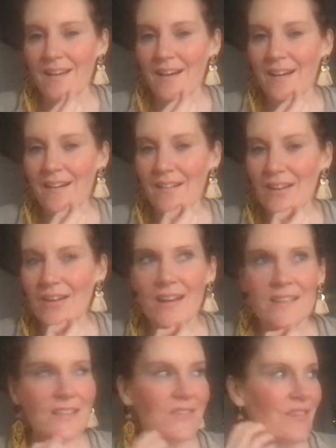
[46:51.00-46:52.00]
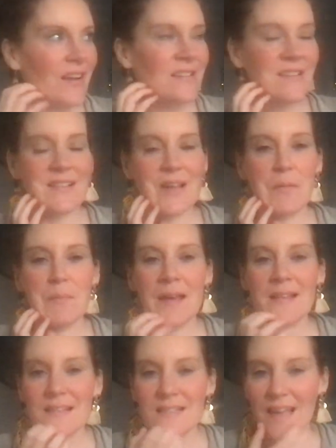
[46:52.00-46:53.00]
Oh God, it's just so
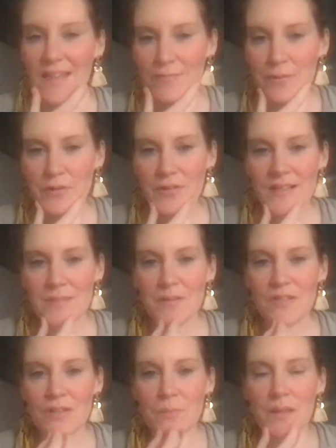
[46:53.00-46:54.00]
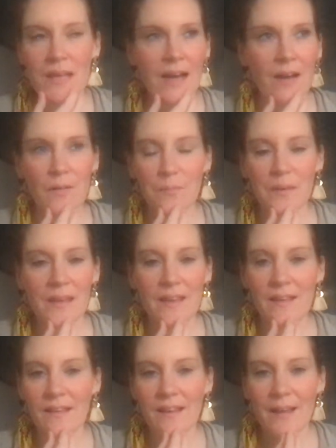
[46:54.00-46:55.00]
amazing to get through a transmission without
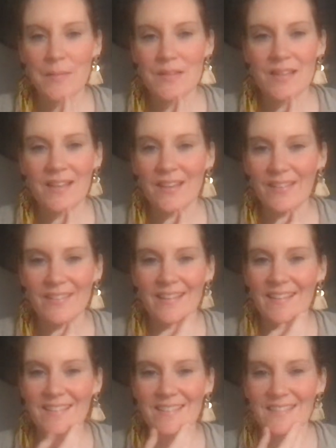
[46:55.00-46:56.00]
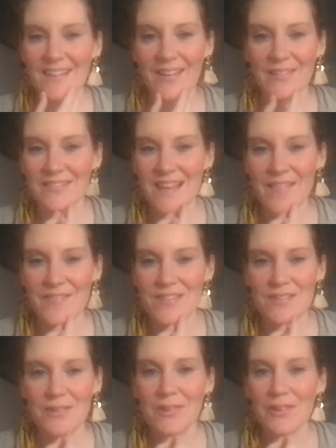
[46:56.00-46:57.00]
being absolutely just like on death's
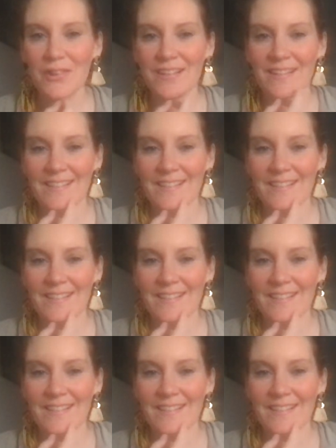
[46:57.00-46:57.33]
door.